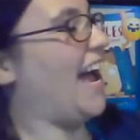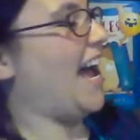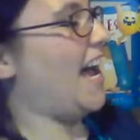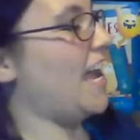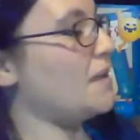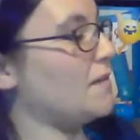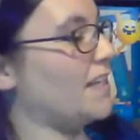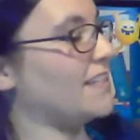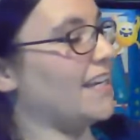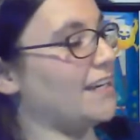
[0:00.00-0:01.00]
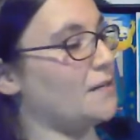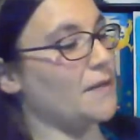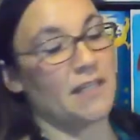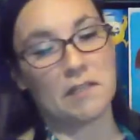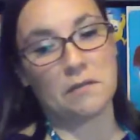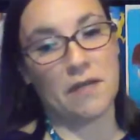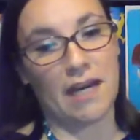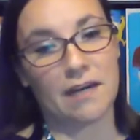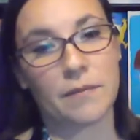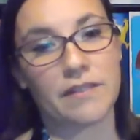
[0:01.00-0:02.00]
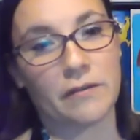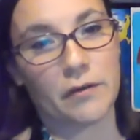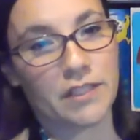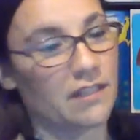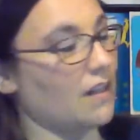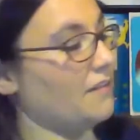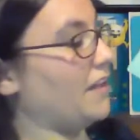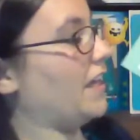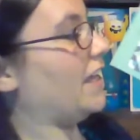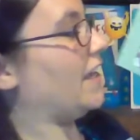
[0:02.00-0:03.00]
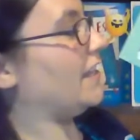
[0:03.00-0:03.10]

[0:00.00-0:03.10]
I am excited about this one. Annabelle's going to love it.